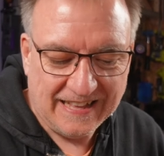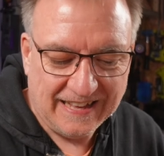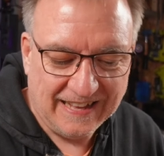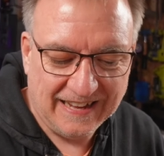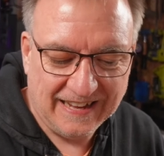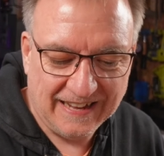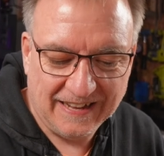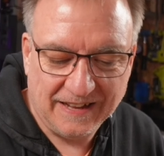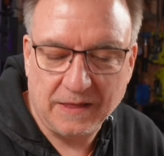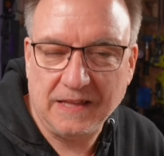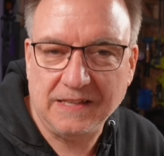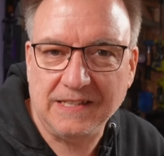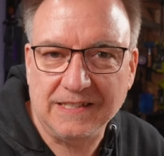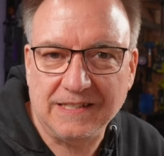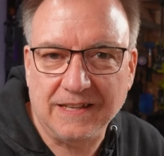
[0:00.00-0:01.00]

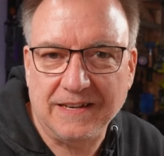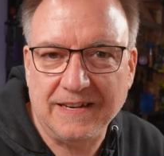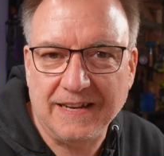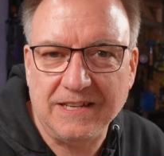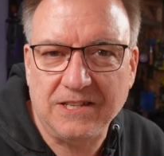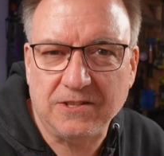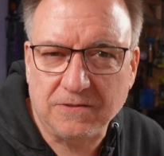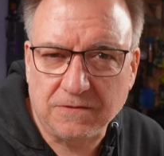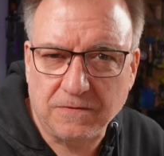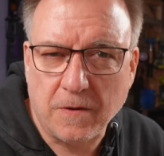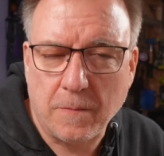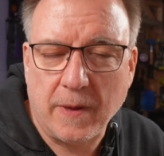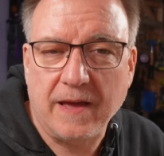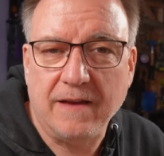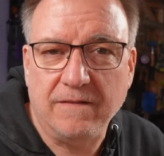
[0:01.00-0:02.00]
This is the nature of
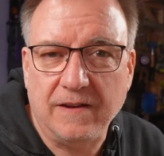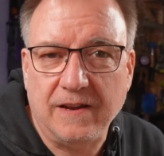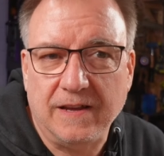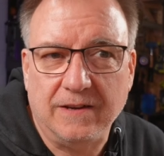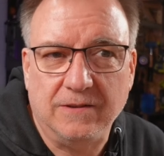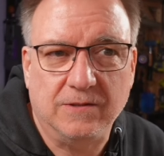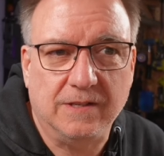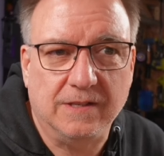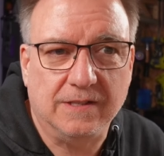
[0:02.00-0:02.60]
repair videos,